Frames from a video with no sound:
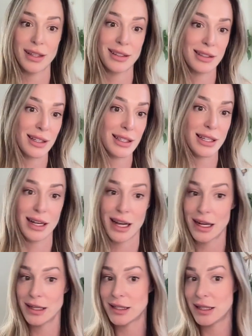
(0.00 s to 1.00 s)
16,
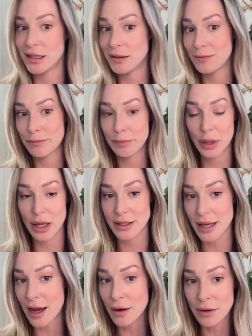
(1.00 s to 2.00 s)
18 plus
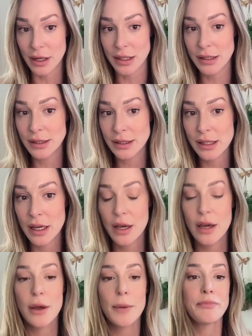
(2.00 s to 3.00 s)
hours
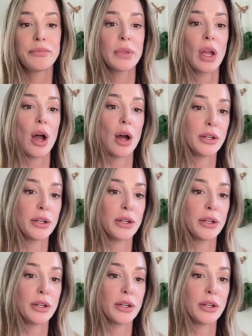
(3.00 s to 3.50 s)
on your